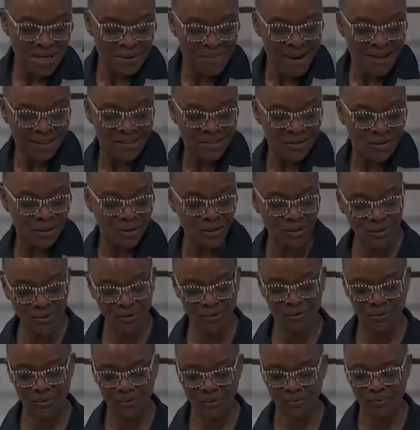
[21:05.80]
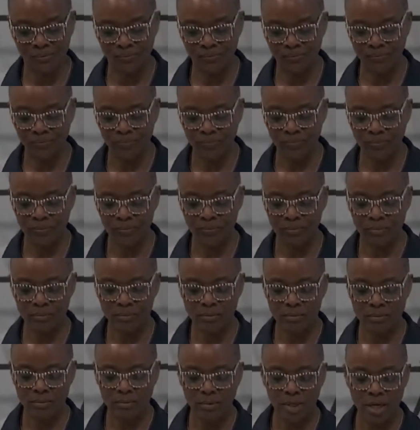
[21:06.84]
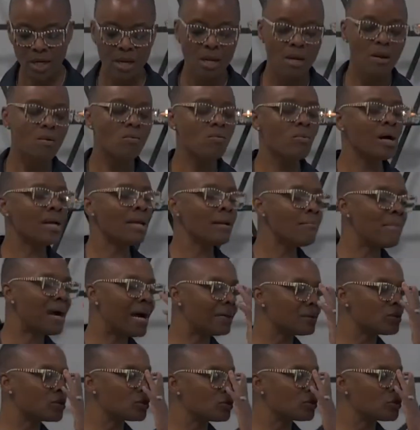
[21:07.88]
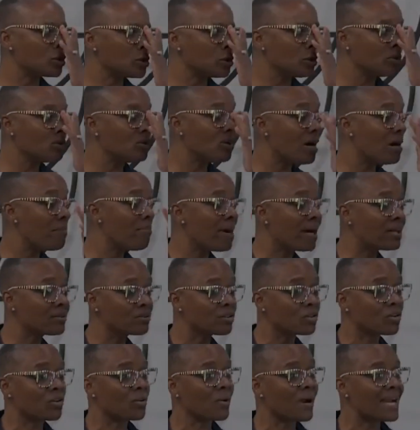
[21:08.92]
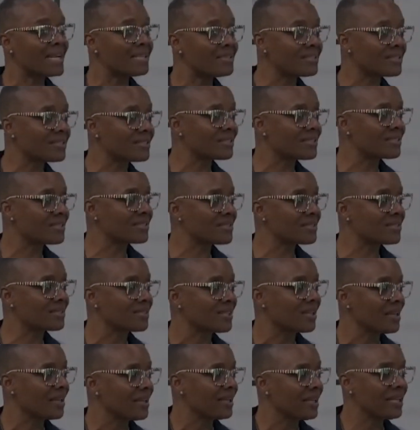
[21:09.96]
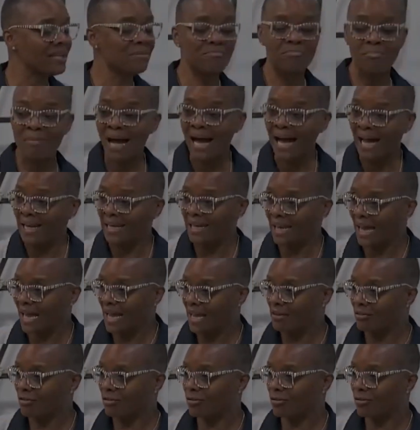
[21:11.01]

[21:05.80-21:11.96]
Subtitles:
am I to do? What am I to do about the crisis in my life?